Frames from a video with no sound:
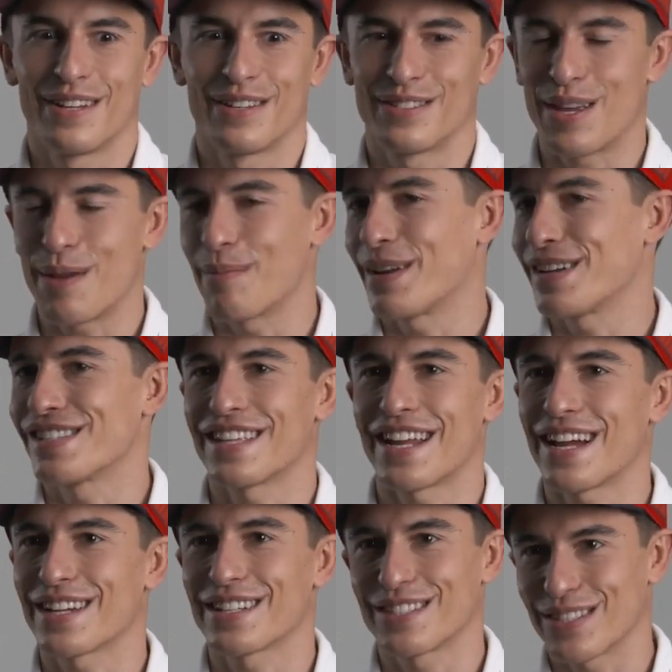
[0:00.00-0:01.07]
same race
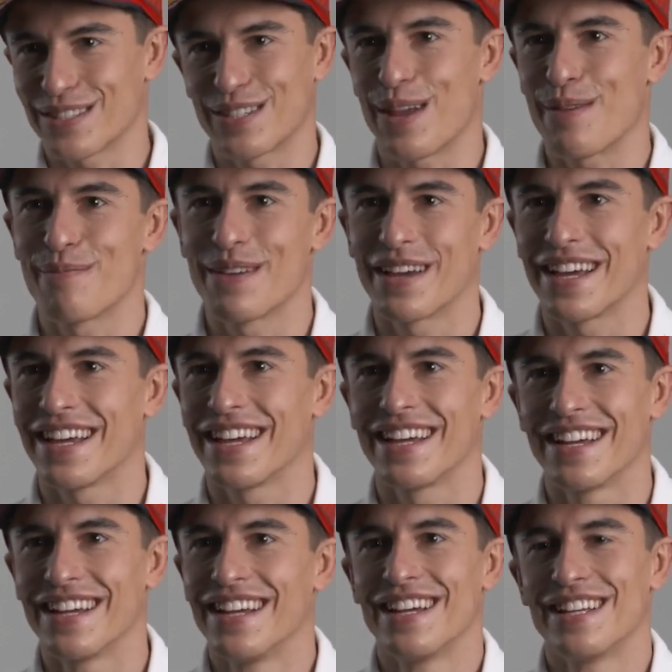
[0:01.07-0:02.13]
same,
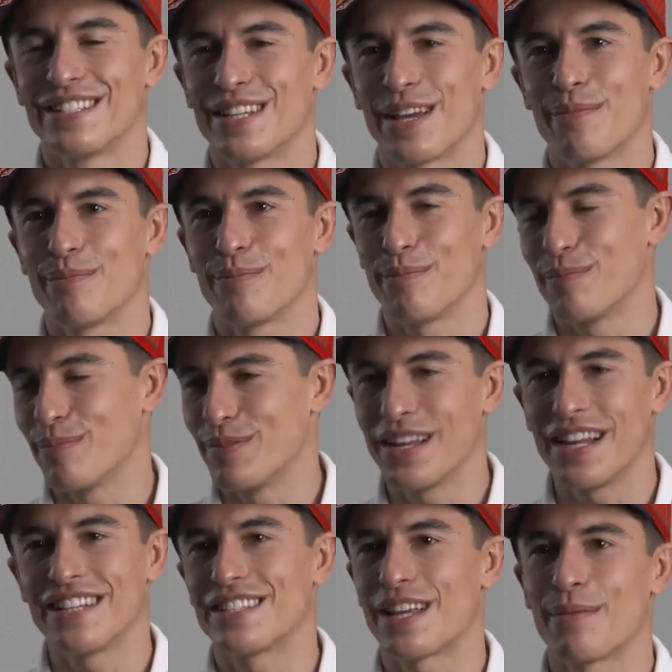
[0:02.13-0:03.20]
uh, same,
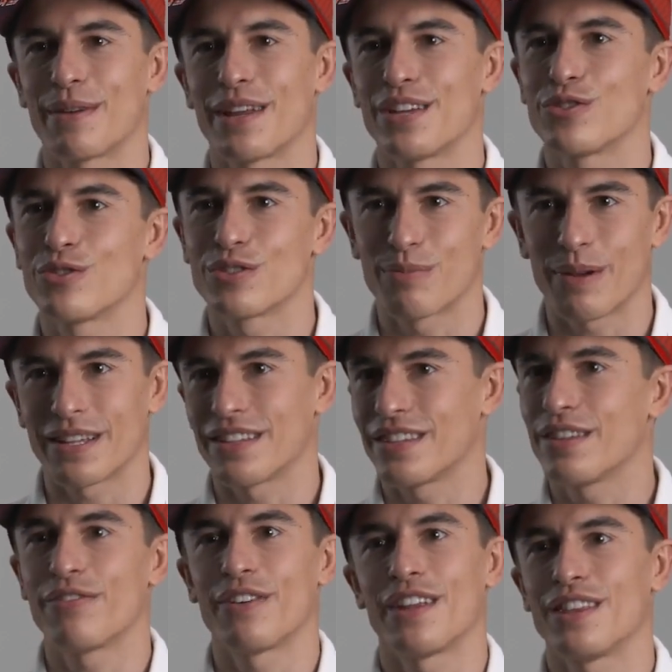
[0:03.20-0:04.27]
nearly same results, but the
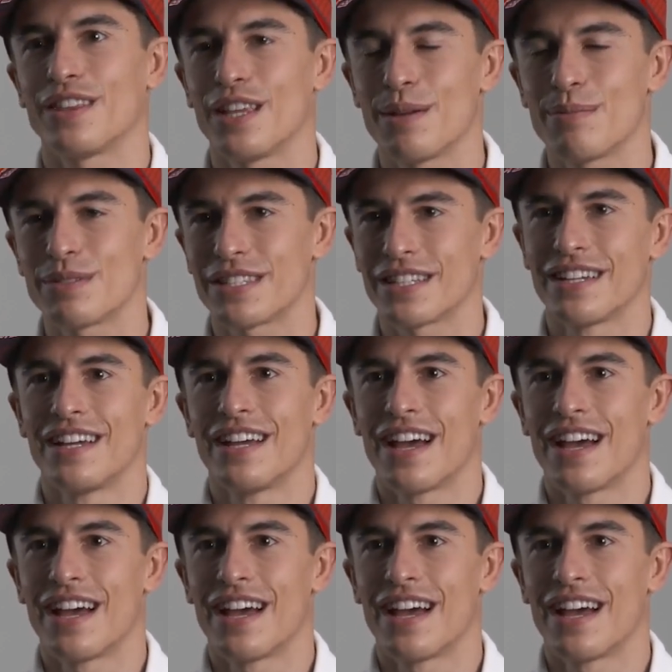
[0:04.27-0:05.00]
different teams.